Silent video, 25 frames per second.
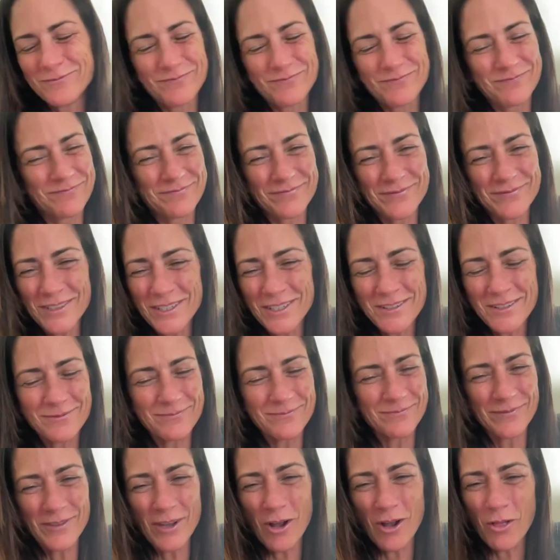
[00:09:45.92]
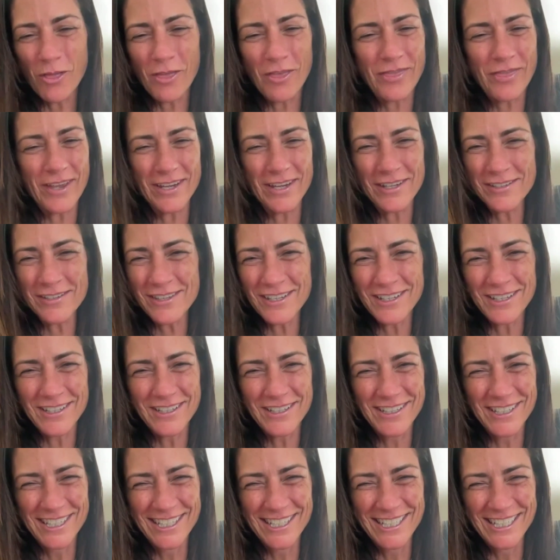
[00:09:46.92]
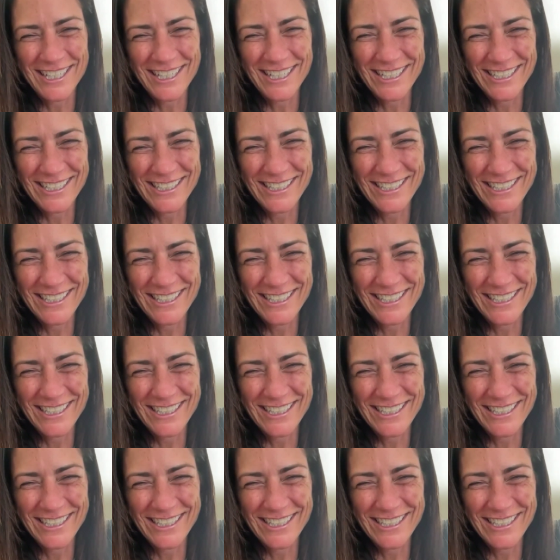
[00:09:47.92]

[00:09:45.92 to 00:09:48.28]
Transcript: and you can do me in high fat or low fat,